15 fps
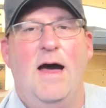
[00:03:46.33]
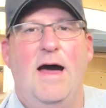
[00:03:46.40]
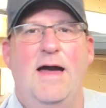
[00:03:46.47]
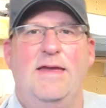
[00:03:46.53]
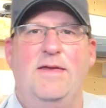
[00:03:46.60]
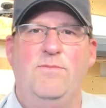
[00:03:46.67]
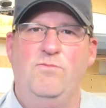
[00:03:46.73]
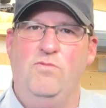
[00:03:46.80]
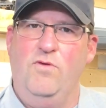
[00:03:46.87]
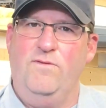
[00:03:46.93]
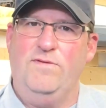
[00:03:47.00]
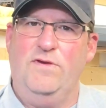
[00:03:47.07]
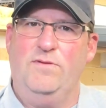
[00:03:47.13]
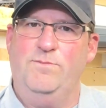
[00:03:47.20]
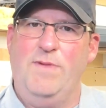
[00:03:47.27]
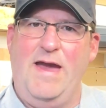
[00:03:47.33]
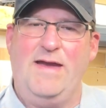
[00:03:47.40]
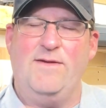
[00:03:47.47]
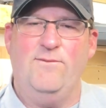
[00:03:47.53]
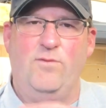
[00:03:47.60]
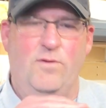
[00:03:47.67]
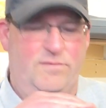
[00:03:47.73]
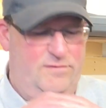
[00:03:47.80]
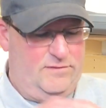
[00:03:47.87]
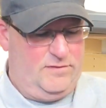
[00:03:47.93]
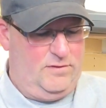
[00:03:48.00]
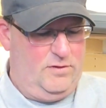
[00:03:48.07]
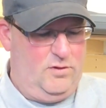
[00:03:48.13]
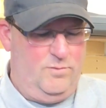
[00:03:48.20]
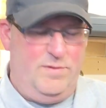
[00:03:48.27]
I can move this back and forth just
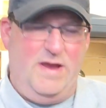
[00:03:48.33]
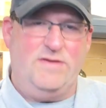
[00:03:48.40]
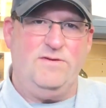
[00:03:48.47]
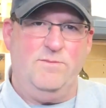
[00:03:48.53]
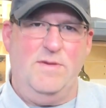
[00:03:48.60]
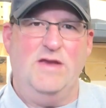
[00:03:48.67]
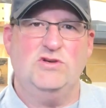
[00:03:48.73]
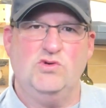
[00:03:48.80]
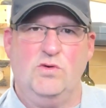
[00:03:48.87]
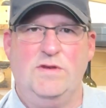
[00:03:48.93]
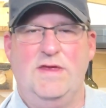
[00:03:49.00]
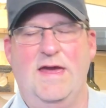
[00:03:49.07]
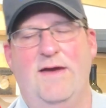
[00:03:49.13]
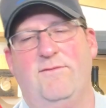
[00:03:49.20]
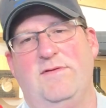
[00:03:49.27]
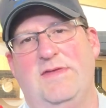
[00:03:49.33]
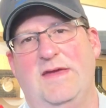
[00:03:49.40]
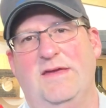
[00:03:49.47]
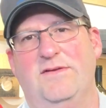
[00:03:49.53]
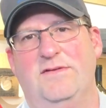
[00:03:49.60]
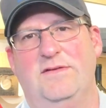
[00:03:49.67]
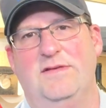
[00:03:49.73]
a little bit to make sure that everything is